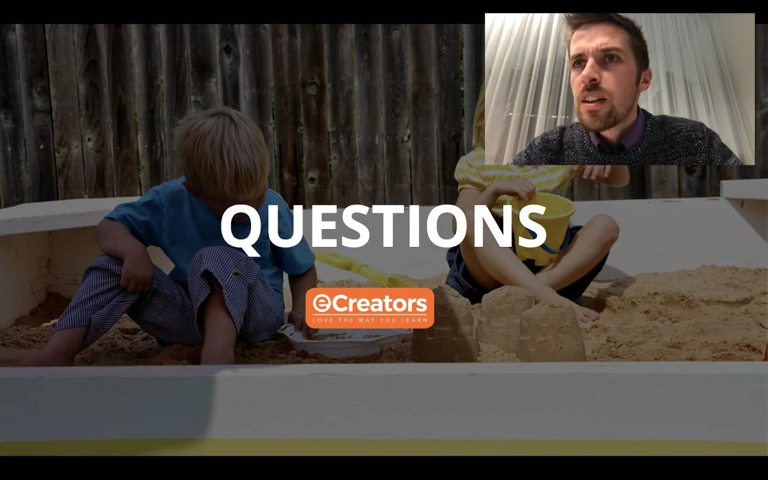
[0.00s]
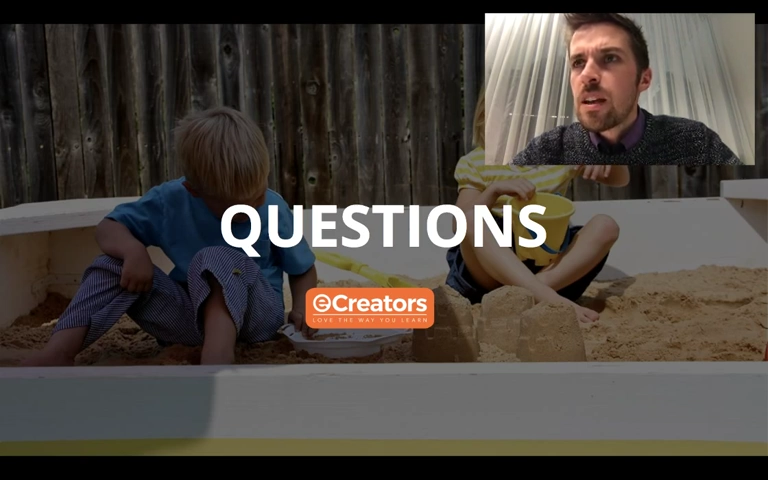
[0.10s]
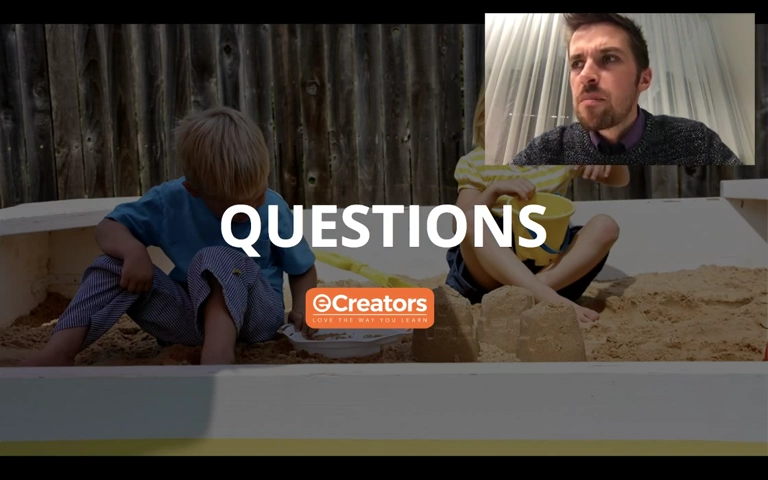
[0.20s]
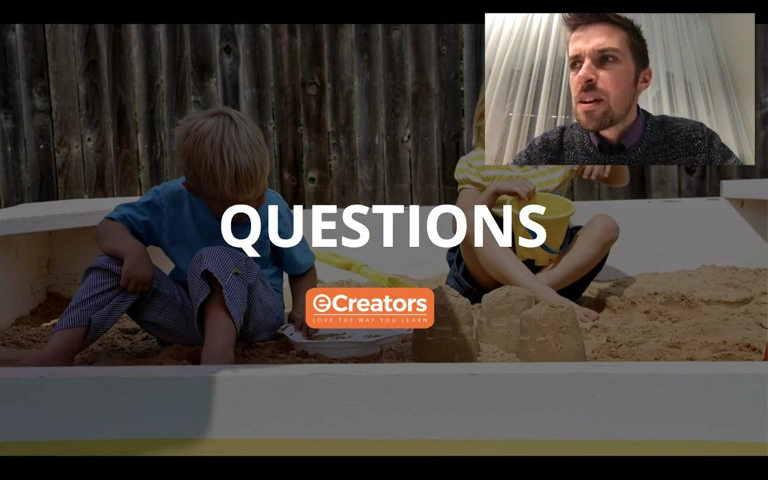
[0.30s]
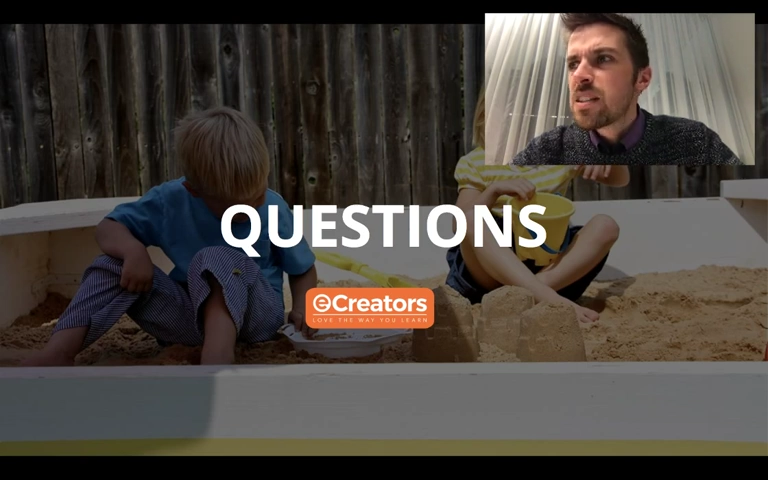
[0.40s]

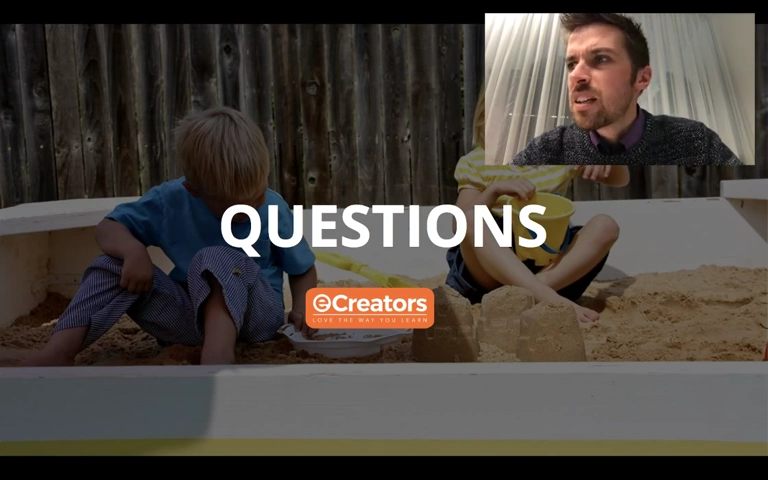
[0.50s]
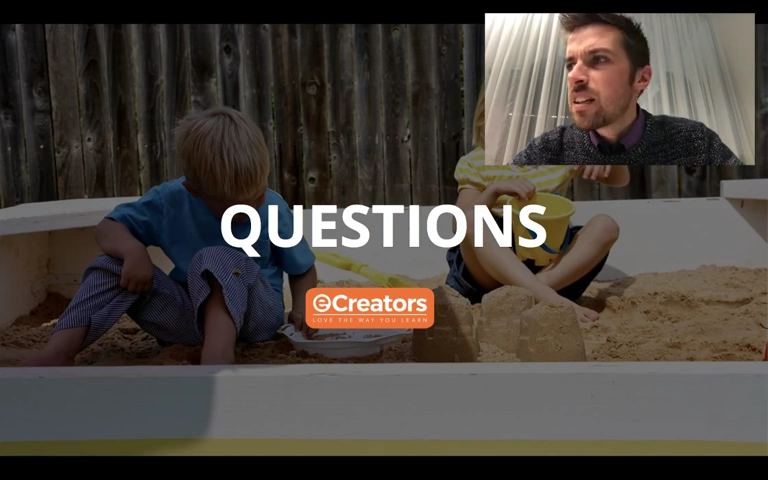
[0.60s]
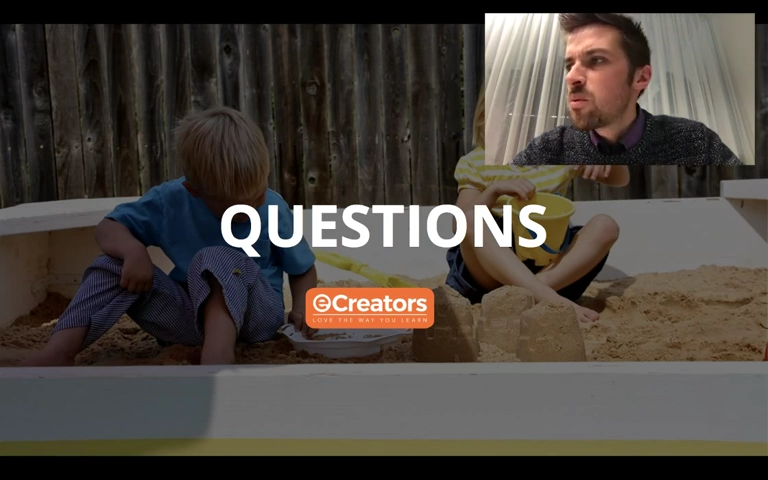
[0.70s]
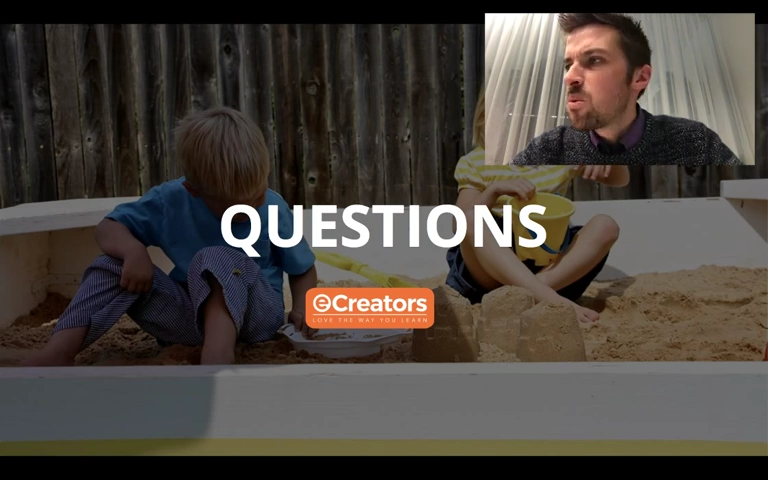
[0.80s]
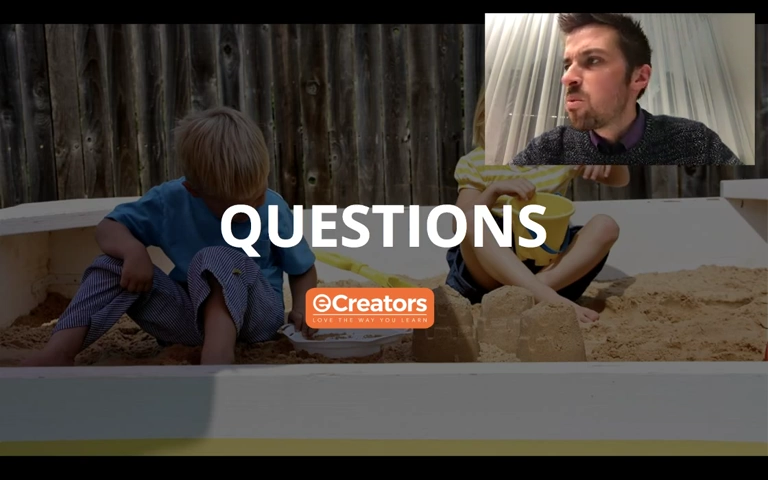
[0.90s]
They
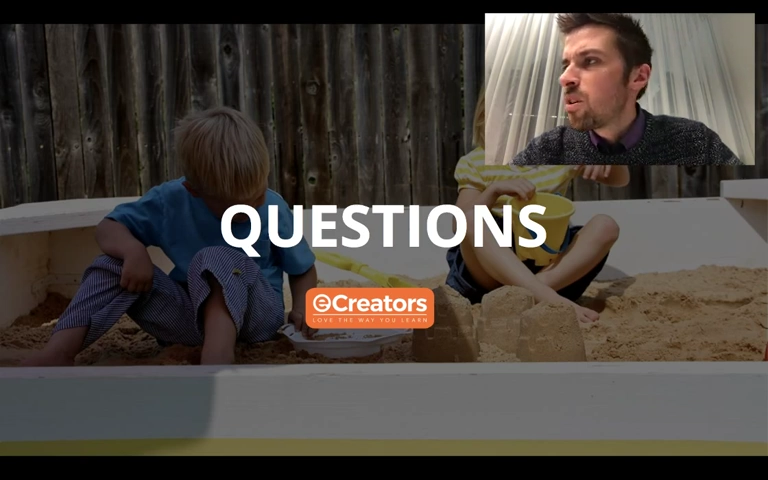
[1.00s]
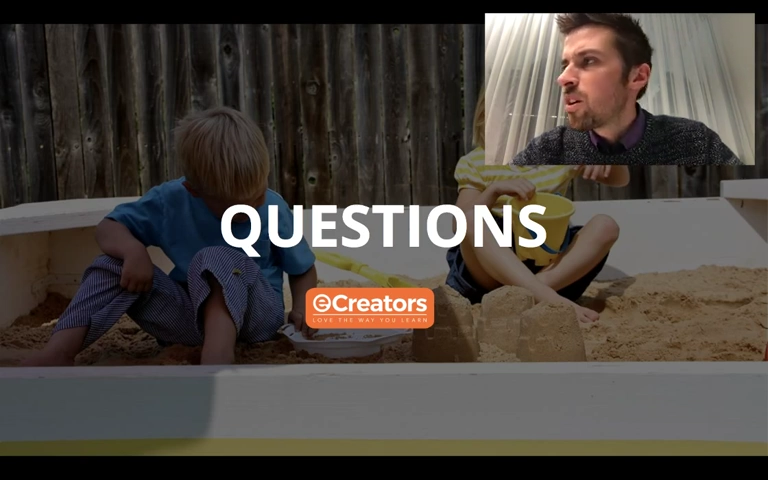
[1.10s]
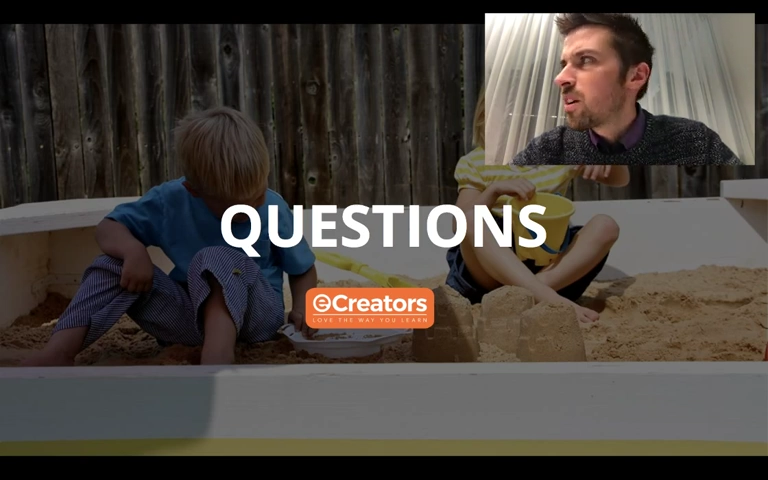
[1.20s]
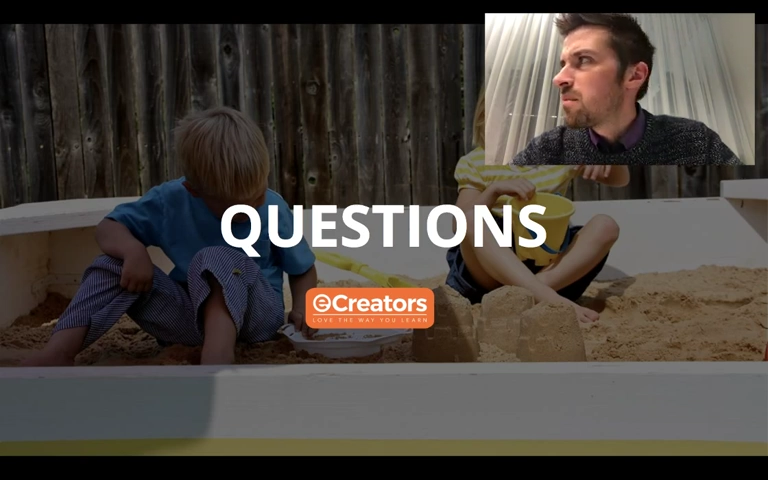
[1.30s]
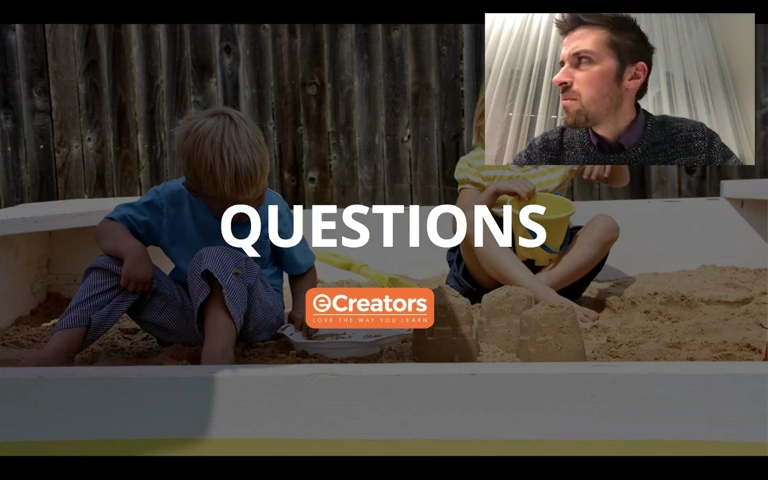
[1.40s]
basically will work